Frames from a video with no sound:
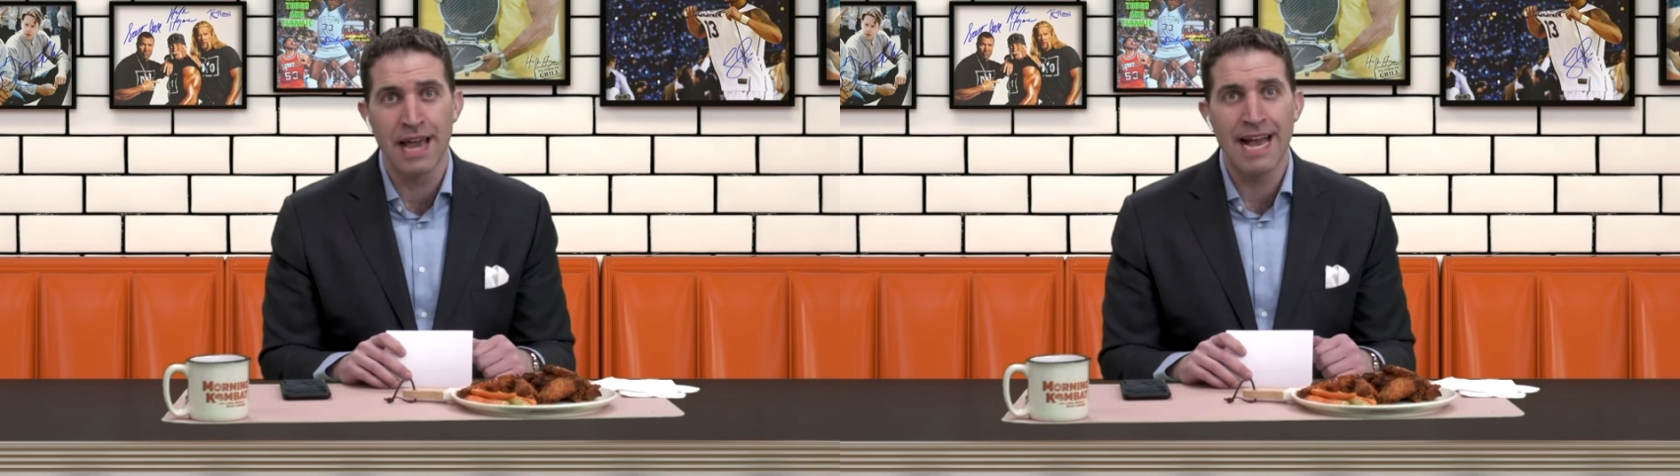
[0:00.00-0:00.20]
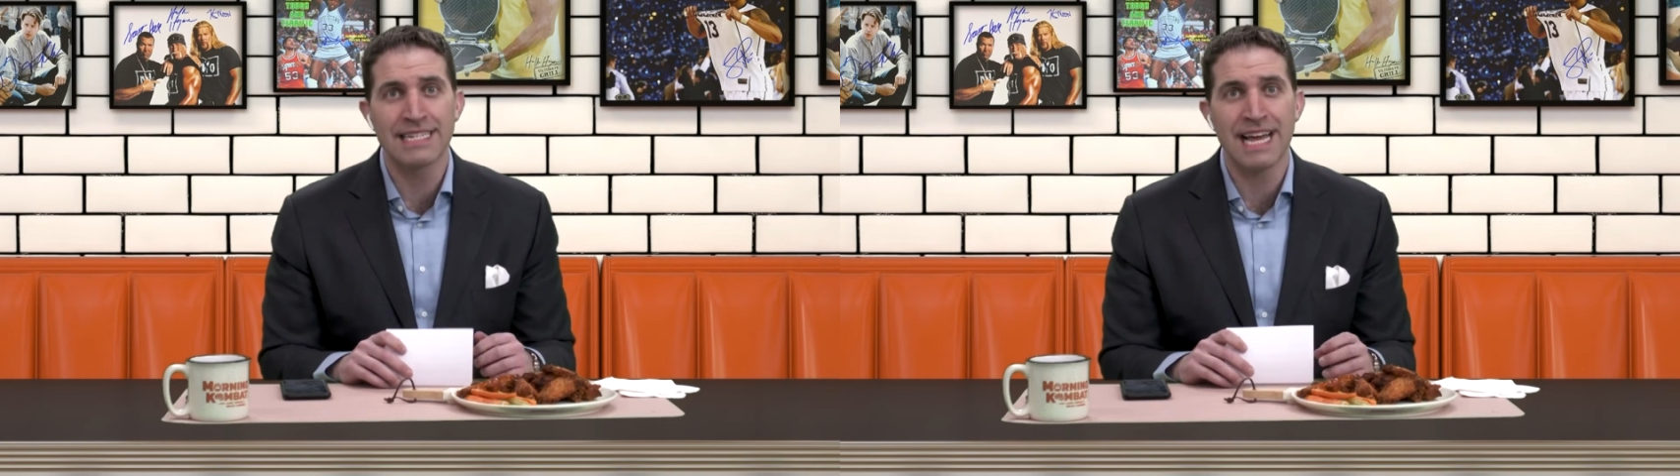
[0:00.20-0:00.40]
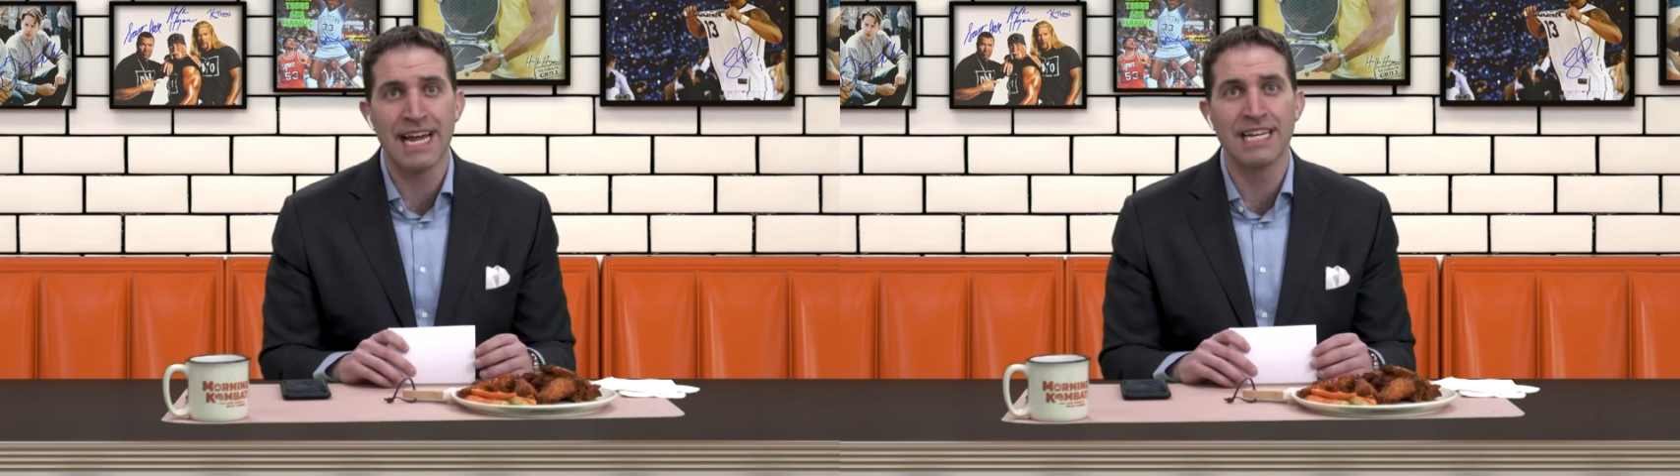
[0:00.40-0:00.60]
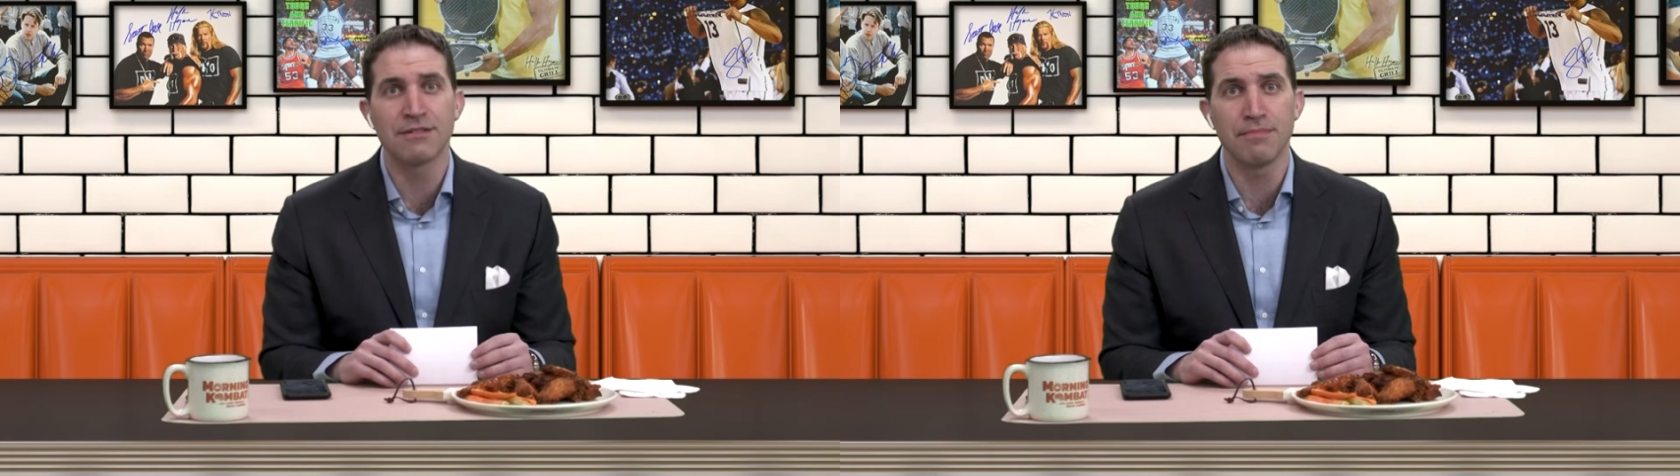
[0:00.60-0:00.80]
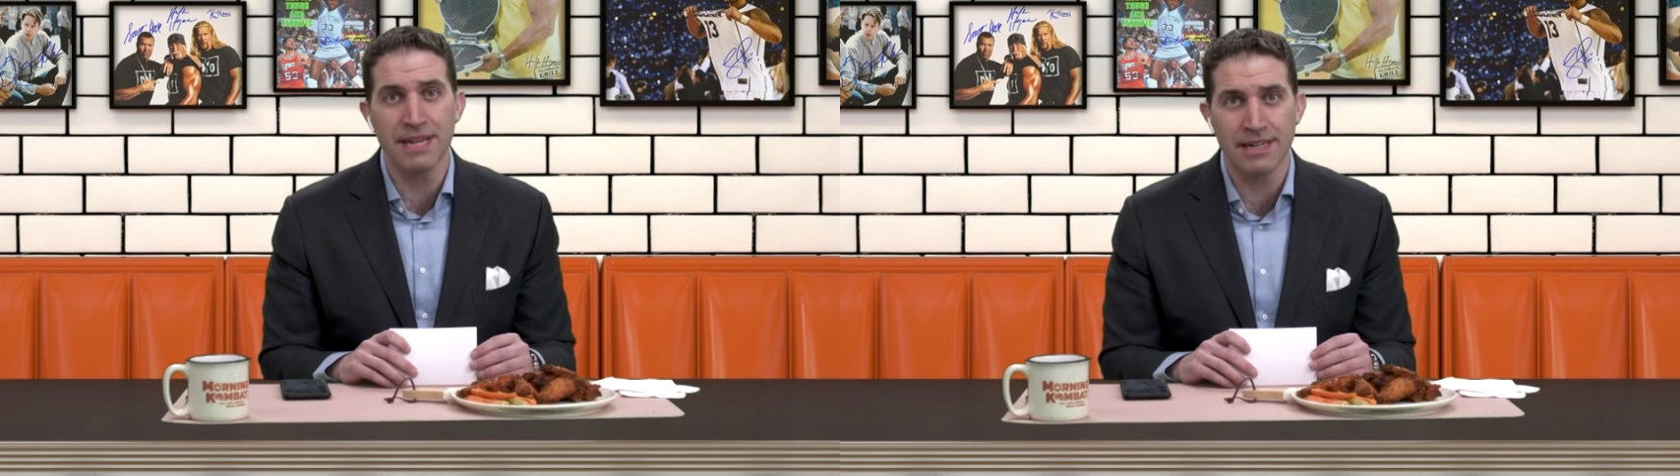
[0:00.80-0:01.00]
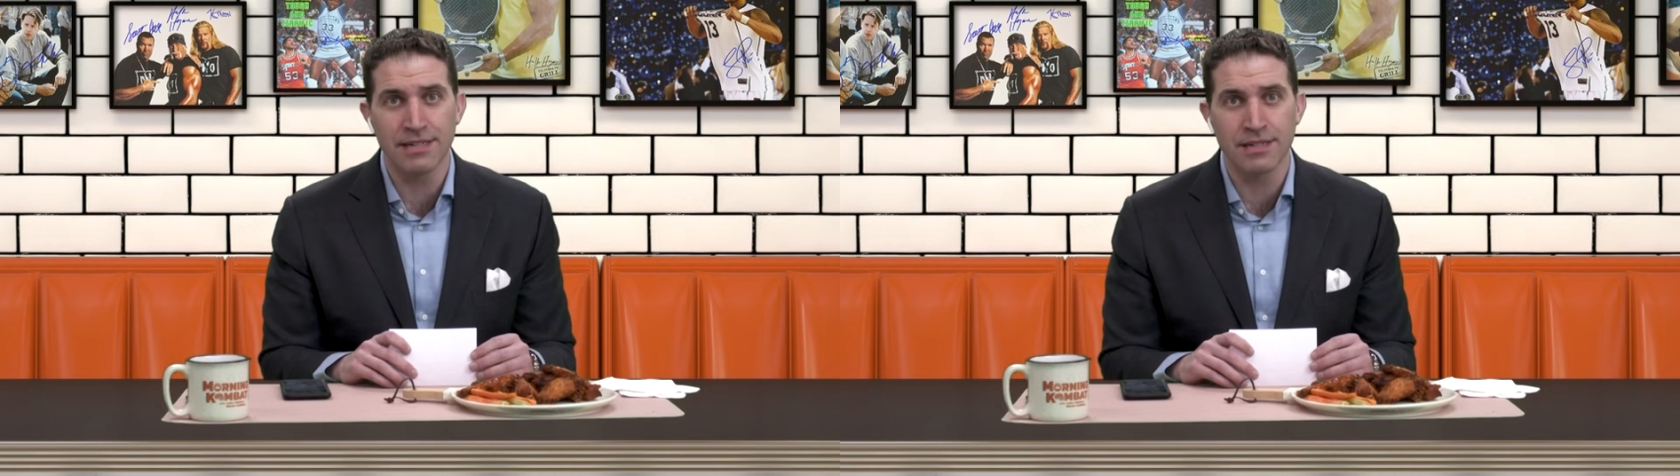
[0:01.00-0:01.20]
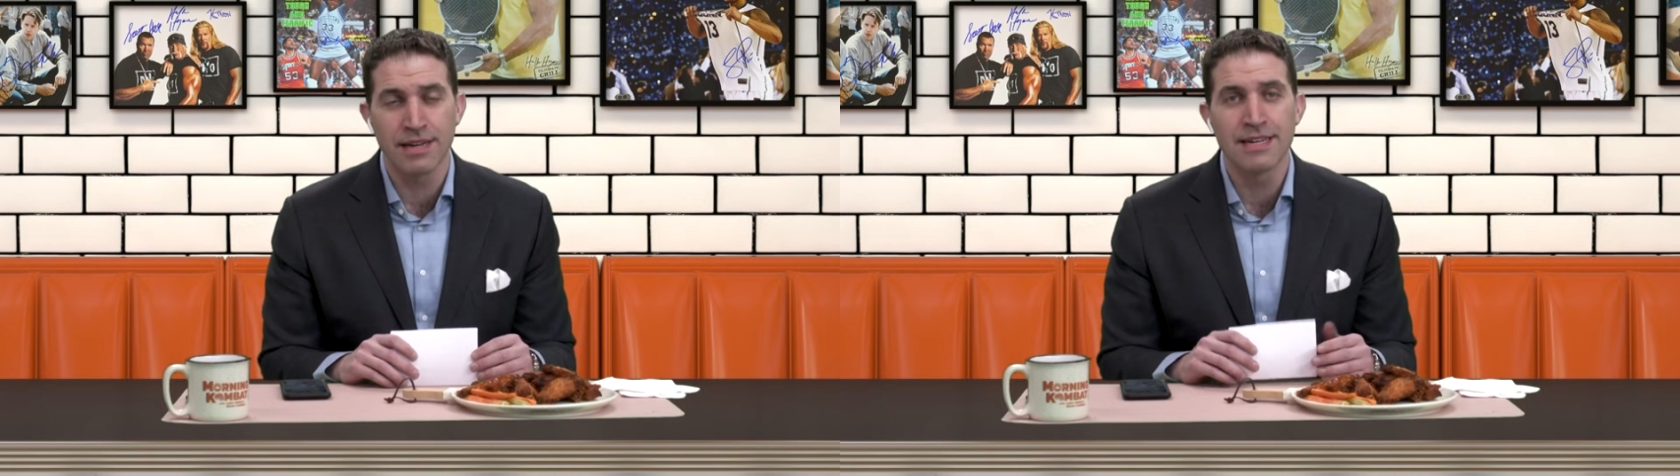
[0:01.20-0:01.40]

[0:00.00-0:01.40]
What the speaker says: has had his minutes